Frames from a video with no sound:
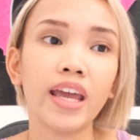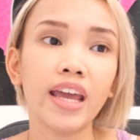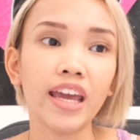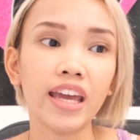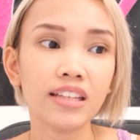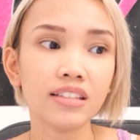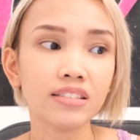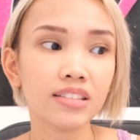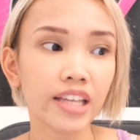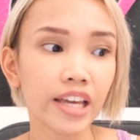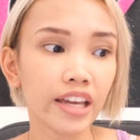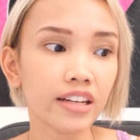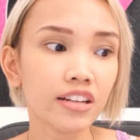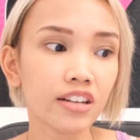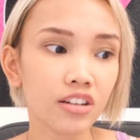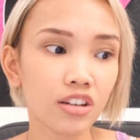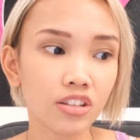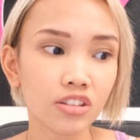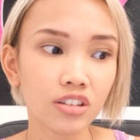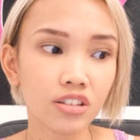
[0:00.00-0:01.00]
And then
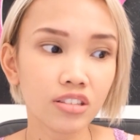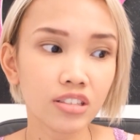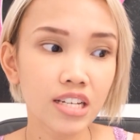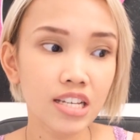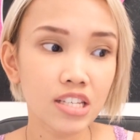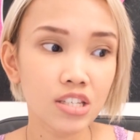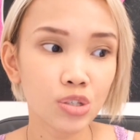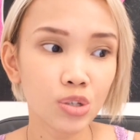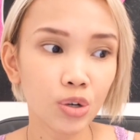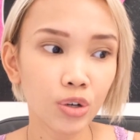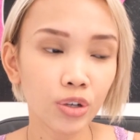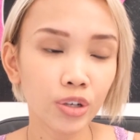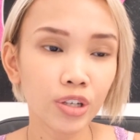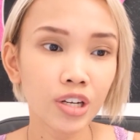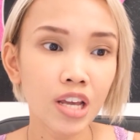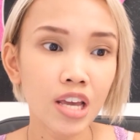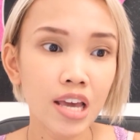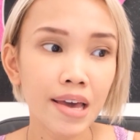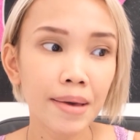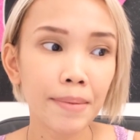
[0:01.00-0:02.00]
another
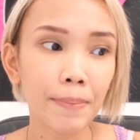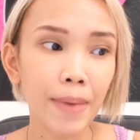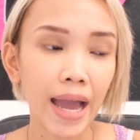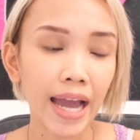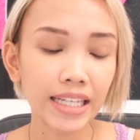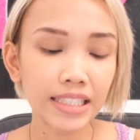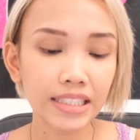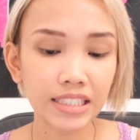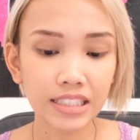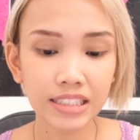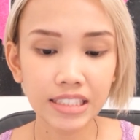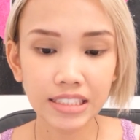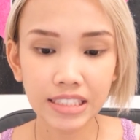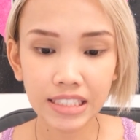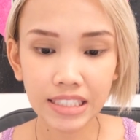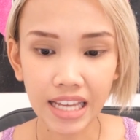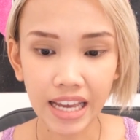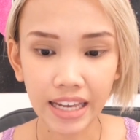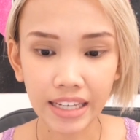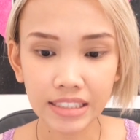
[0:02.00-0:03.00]
reason bakit
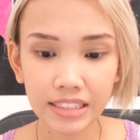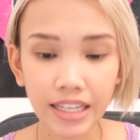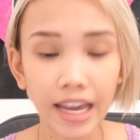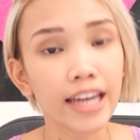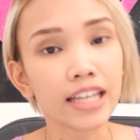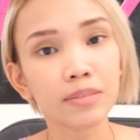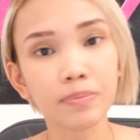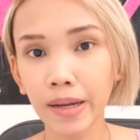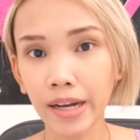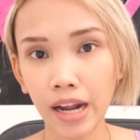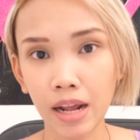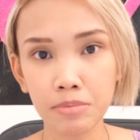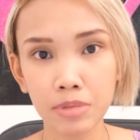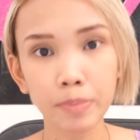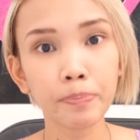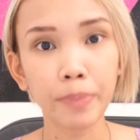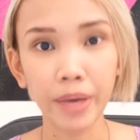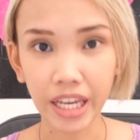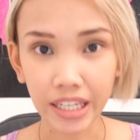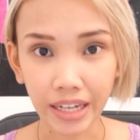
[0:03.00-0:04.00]
na-deny kahit
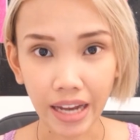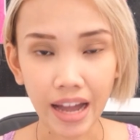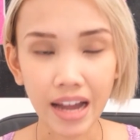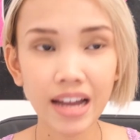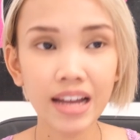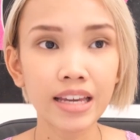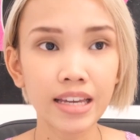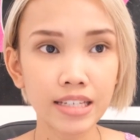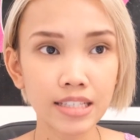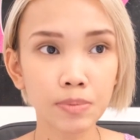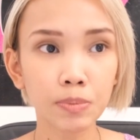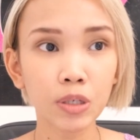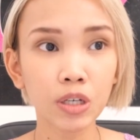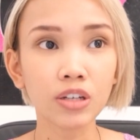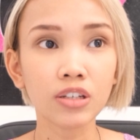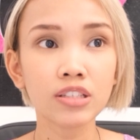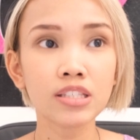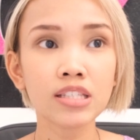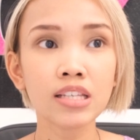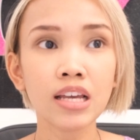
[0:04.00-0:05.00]
maraming pera is
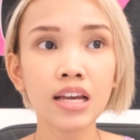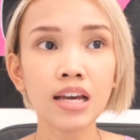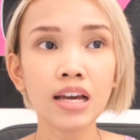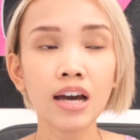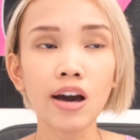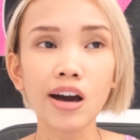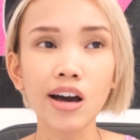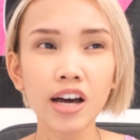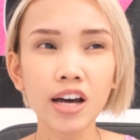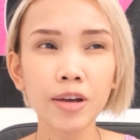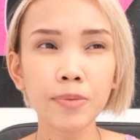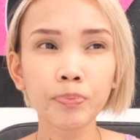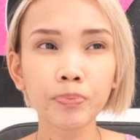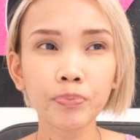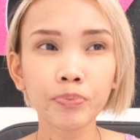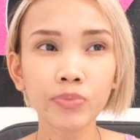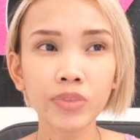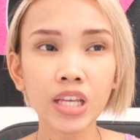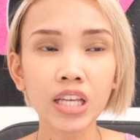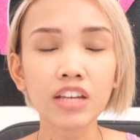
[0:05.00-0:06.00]
because
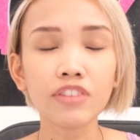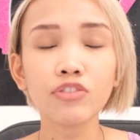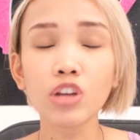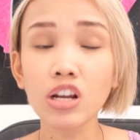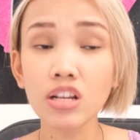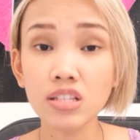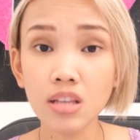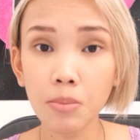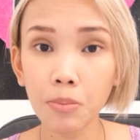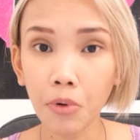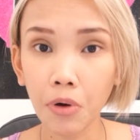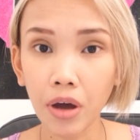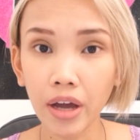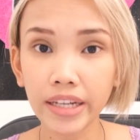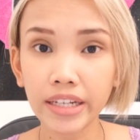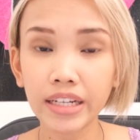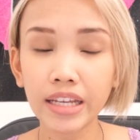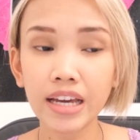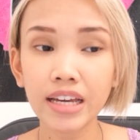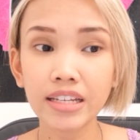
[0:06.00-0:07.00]
if you're
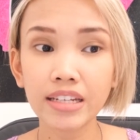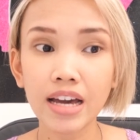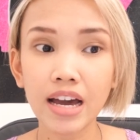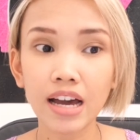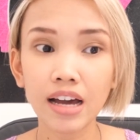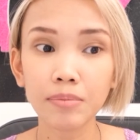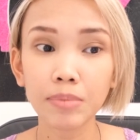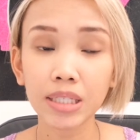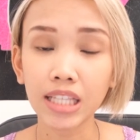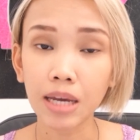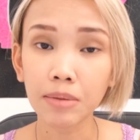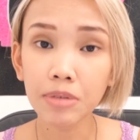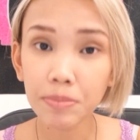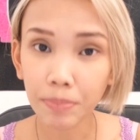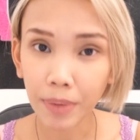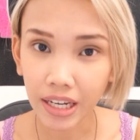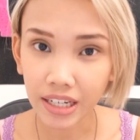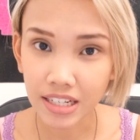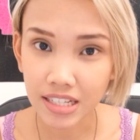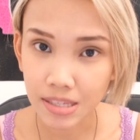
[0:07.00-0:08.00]
someone na maraming
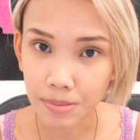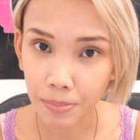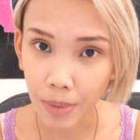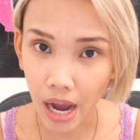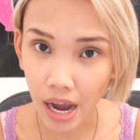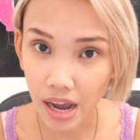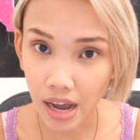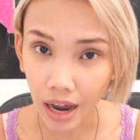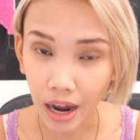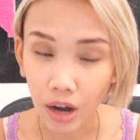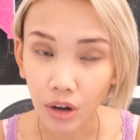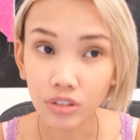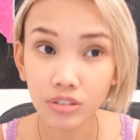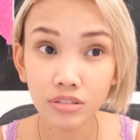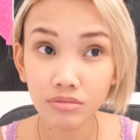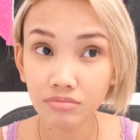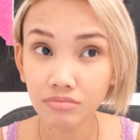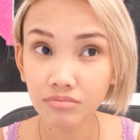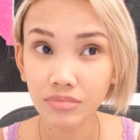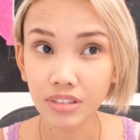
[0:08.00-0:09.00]
pera sa bank account,
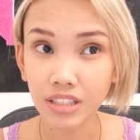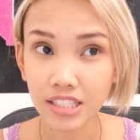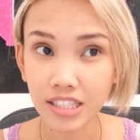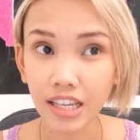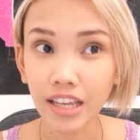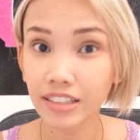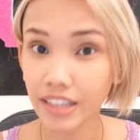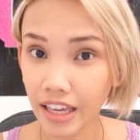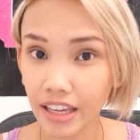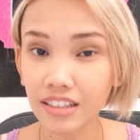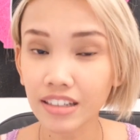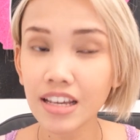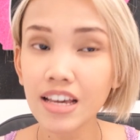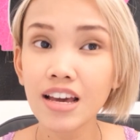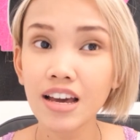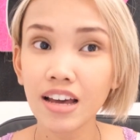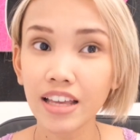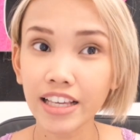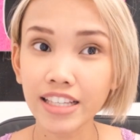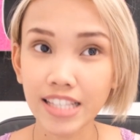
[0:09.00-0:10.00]
let's say again,
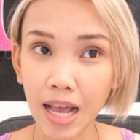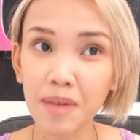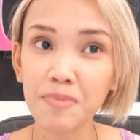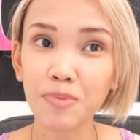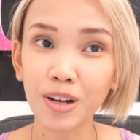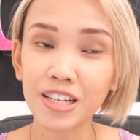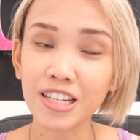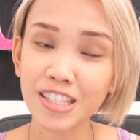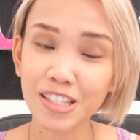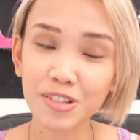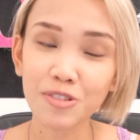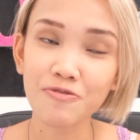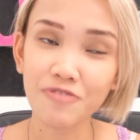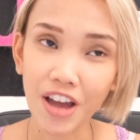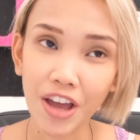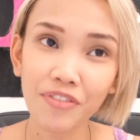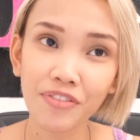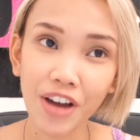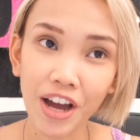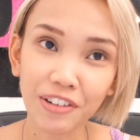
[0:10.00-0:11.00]
example is yung
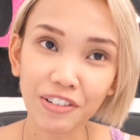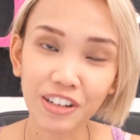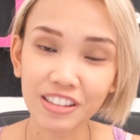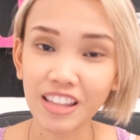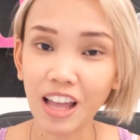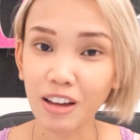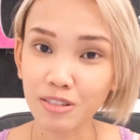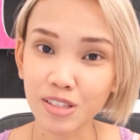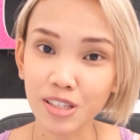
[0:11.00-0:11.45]
500,000